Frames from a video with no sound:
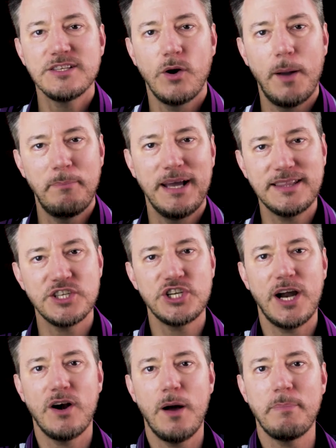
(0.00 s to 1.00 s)
so I picked the
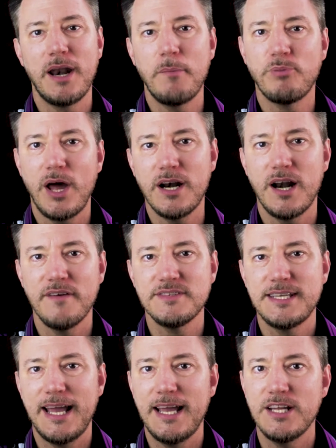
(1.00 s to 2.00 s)
chair up and I brought it off
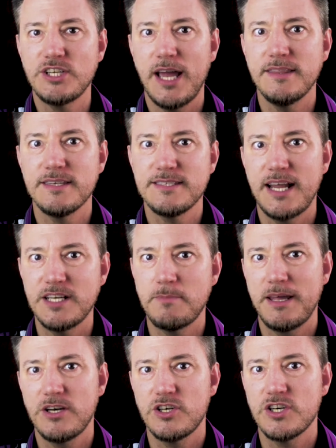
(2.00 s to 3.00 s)
stage, and the stage
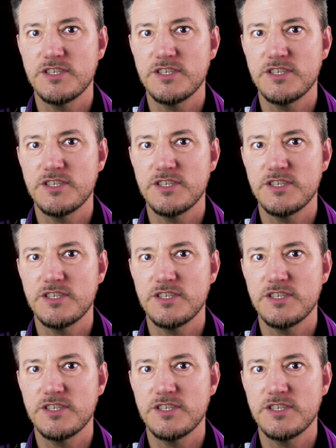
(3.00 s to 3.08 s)
manager